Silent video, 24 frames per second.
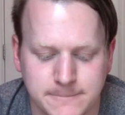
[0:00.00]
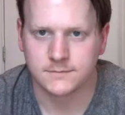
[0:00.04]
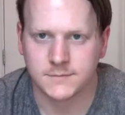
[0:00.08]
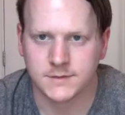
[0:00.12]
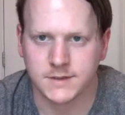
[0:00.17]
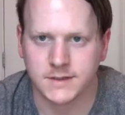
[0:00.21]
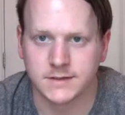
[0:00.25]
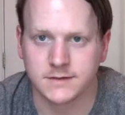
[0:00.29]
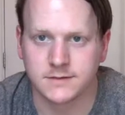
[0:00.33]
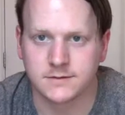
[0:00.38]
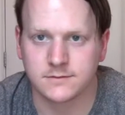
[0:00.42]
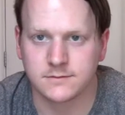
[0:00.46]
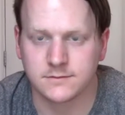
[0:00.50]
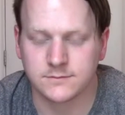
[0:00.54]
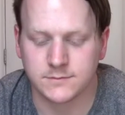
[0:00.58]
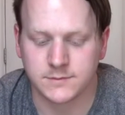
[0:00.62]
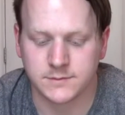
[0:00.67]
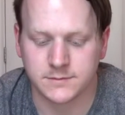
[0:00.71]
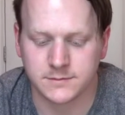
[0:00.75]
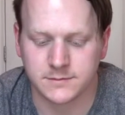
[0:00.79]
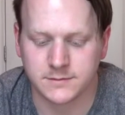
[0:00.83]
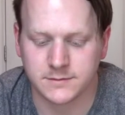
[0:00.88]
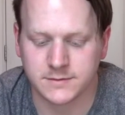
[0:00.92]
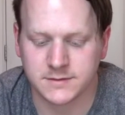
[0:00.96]
I don't
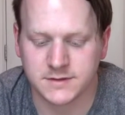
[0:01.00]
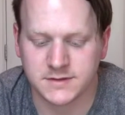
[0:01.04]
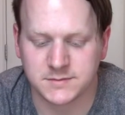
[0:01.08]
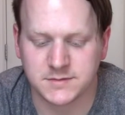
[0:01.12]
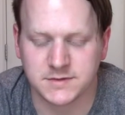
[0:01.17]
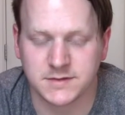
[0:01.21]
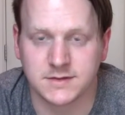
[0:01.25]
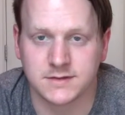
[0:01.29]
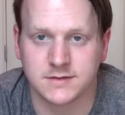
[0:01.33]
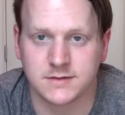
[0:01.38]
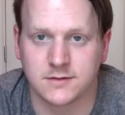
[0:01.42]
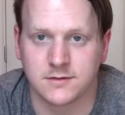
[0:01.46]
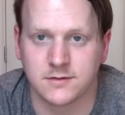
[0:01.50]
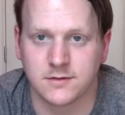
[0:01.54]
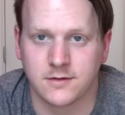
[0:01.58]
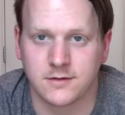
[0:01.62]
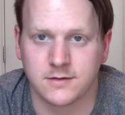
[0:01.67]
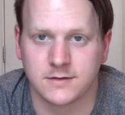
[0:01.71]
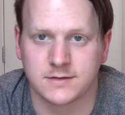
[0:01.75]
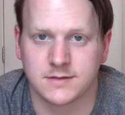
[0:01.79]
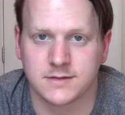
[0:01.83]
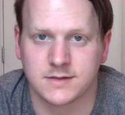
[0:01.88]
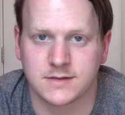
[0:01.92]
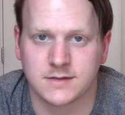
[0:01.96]
remember. It's been so
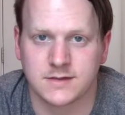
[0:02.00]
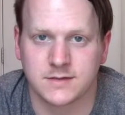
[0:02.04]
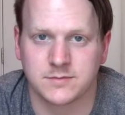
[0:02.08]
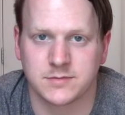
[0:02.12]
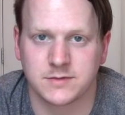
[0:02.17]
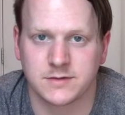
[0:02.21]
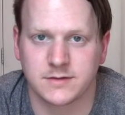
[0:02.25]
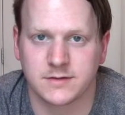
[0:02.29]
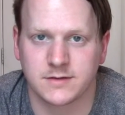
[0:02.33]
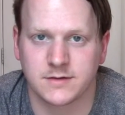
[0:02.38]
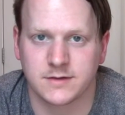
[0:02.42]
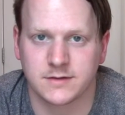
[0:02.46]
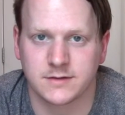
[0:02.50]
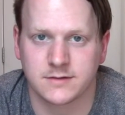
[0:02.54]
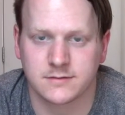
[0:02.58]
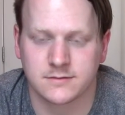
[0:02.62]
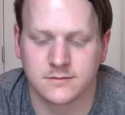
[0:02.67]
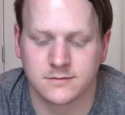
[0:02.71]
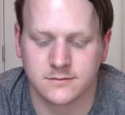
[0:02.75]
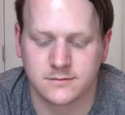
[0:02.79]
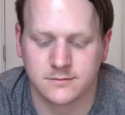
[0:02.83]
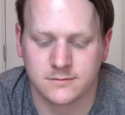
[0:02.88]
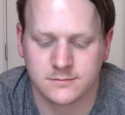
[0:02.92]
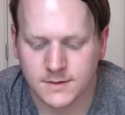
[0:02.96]
long since I've been to high
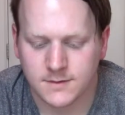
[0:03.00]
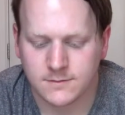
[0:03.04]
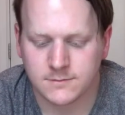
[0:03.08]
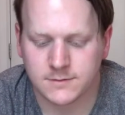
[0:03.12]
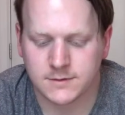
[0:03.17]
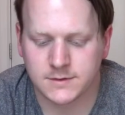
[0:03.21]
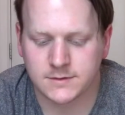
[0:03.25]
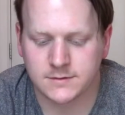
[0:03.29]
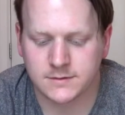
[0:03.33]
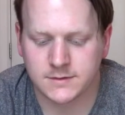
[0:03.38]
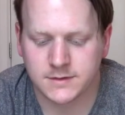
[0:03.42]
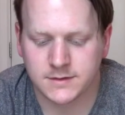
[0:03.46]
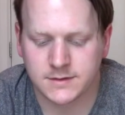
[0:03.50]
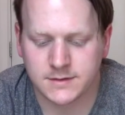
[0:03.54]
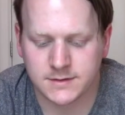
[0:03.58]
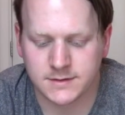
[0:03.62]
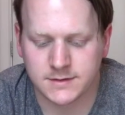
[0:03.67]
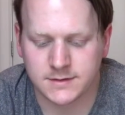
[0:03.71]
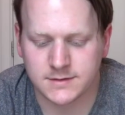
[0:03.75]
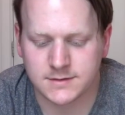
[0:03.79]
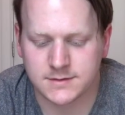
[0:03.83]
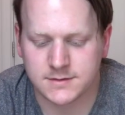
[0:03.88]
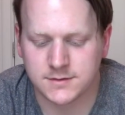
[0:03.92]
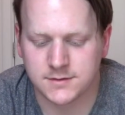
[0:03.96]
school. What 3
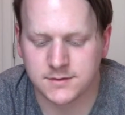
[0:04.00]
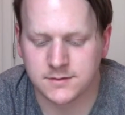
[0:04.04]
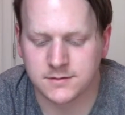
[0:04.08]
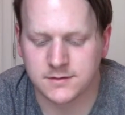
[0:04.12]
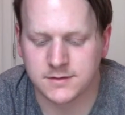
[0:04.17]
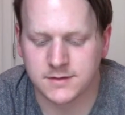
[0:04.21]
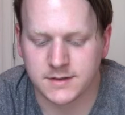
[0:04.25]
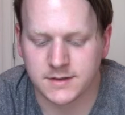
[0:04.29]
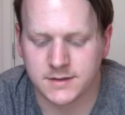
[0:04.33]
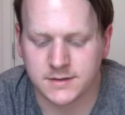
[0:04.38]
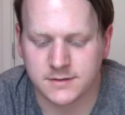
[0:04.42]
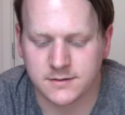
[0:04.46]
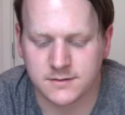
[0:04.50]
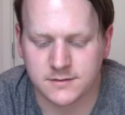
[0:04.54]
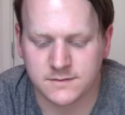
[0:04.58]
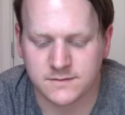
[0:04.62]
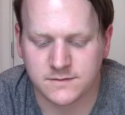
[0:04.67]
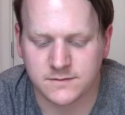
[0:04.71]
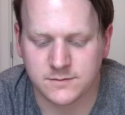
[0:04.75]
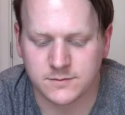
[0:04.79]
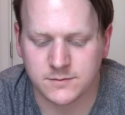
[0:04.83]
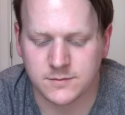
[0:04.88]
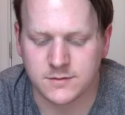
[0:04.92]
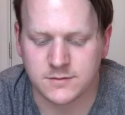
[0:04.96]
things do you think of
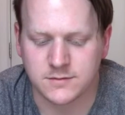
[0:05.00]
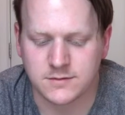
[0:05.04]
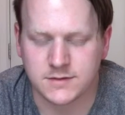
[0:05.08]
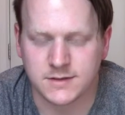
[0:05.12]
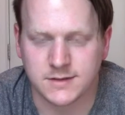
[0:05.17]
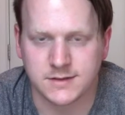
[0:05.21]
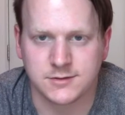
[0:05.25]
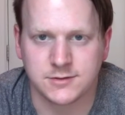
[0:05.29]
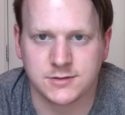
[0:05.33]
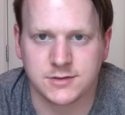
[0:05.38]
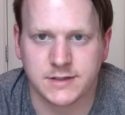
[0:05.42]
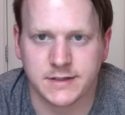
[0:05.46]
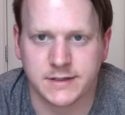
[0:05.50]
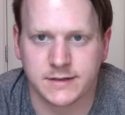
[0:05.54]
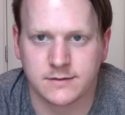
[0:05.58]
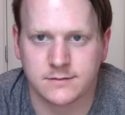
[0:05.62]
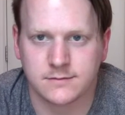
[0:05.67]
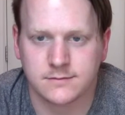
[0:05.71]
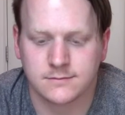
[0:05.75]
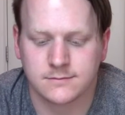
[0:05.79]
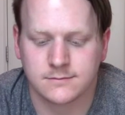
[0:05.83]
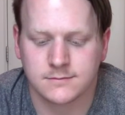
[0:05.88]
the most each day?